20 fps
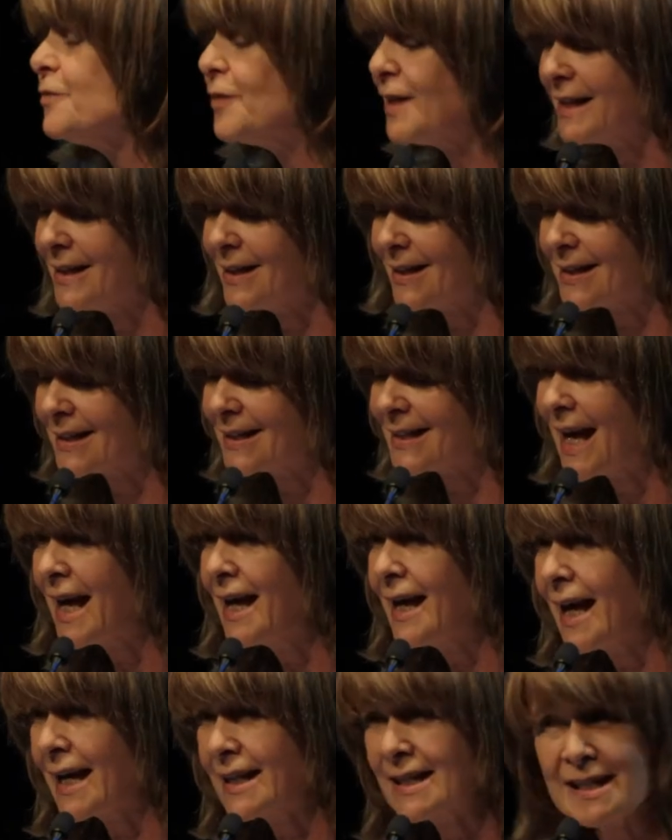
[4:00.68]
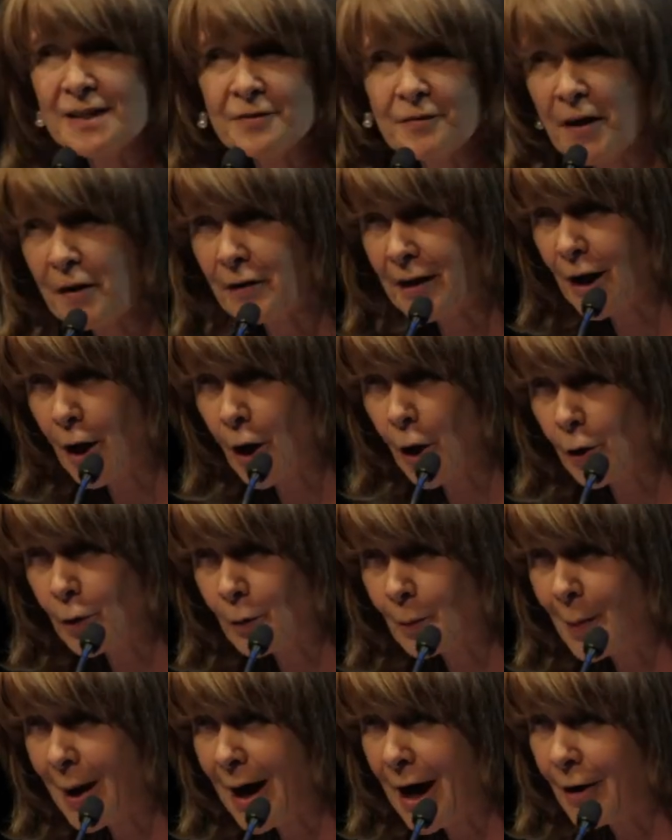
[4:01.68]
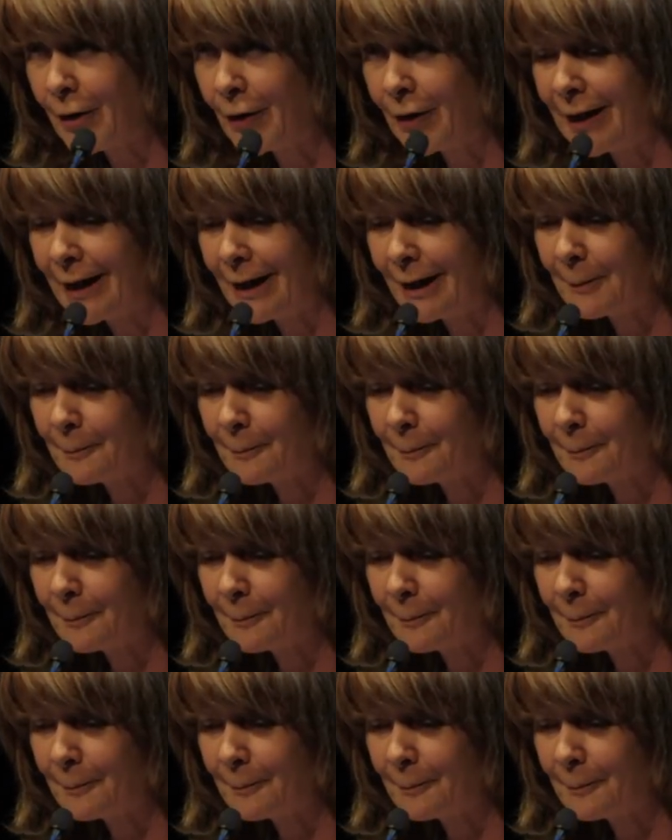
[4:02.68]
Venus and his very own Mary.